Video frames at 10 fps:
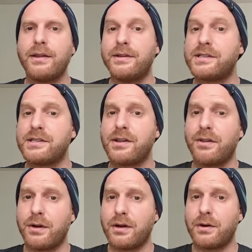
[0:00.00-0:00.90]
This is
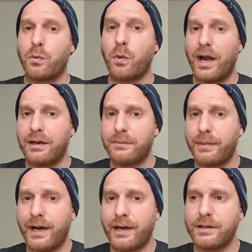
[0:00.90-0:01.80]
the Wayland
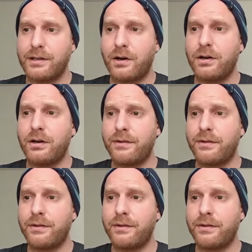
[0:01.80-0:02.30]
part in all of